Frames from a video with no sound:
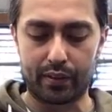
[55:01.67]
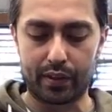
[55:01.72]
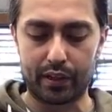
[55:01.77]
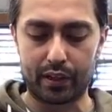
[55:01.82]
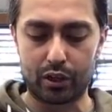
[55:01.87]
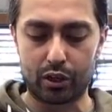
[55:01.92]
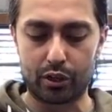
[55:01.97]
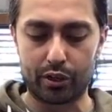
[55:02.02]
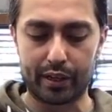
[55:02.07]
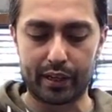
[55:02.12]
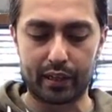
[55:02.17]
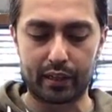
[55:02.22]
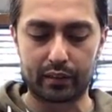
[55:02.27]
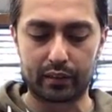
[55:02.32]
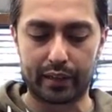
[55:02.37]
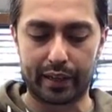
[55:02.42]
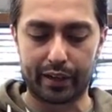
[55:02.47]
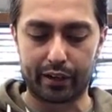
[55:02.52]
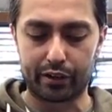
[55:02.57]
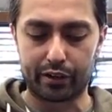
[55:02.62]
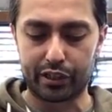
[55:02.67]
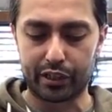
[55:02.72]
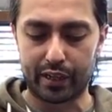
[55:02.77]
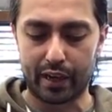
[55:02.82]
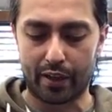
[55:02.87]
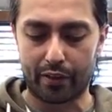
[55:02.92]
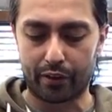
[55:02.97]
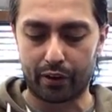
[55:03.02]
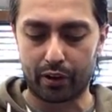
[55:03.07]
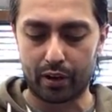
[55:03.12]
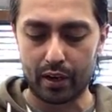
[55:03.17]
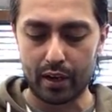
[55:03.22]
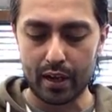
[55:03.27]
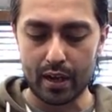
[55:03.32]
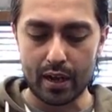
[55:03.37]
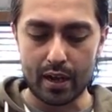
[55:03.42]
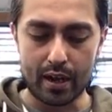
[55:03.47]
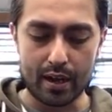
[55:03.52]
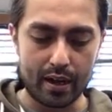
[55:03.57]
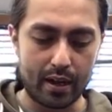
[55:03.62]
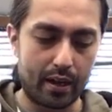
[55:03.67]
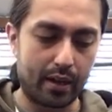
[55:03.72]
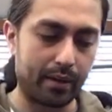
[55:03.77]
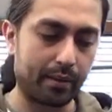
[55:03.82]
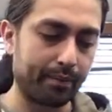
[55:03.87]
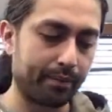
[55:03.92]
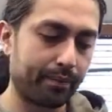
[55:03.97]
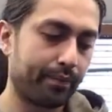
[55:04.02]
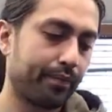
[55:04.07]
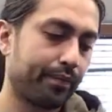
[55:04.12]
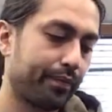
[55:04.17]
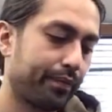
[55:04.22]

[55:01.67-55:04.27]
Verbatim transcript: the hoodie layered together. Um,